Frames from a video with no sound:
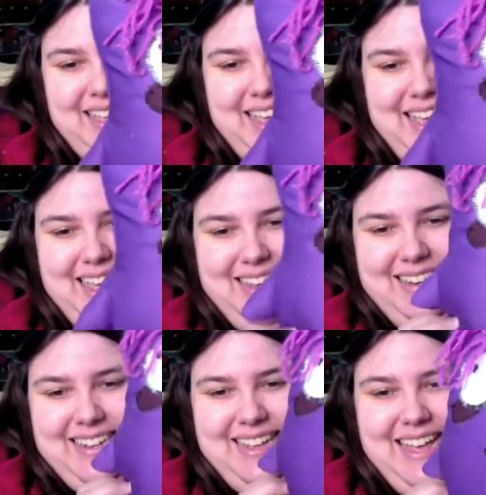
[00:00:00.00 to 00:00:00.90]

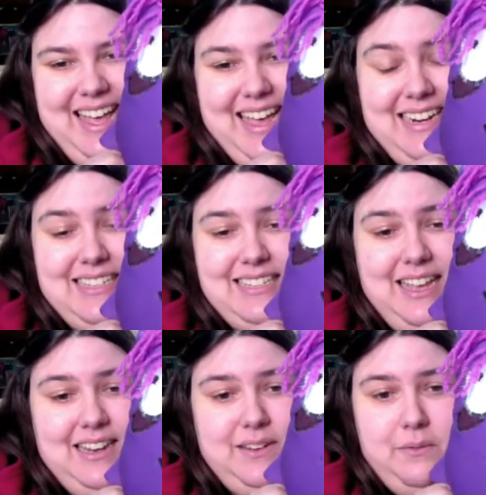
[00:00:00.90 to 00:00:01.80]
and I
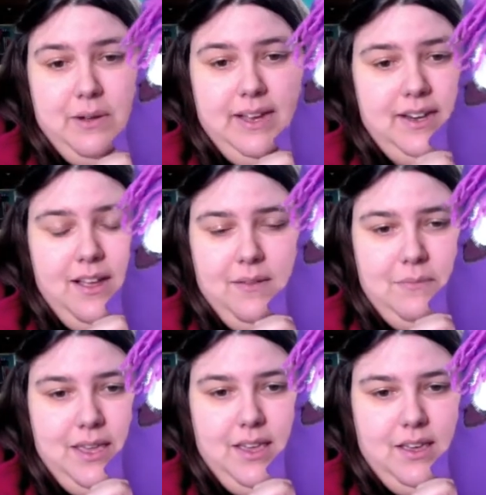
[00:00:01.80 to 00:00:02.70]
decided why not
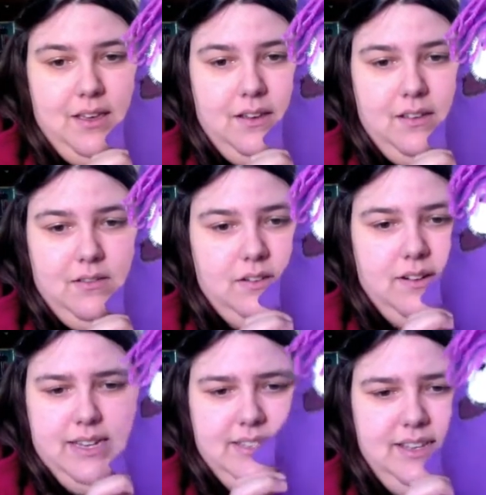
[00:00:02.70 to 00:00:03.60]
make a
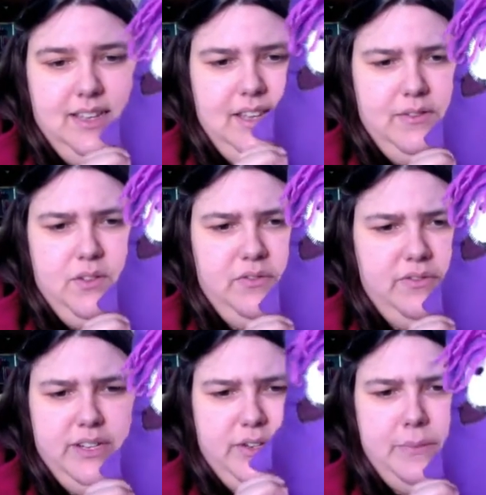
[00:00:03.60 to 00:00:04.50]
crazy evil
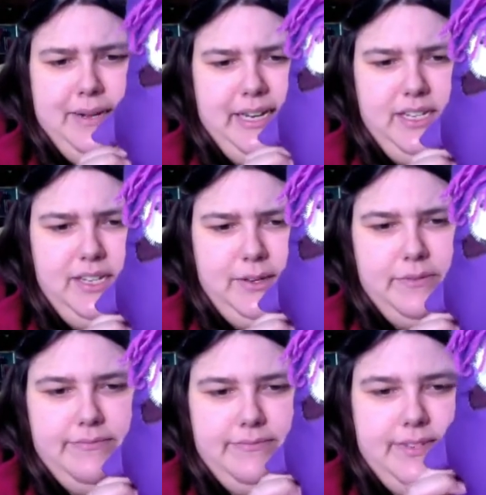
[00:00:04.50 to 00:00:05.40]
freezer bunny too.
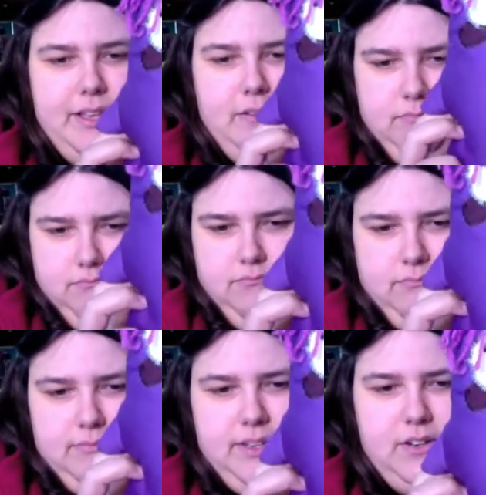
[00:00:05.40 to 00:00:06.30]
So
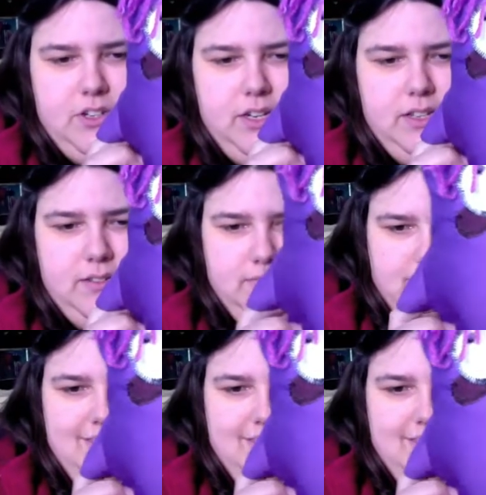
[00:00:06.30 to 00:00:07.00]
here she is.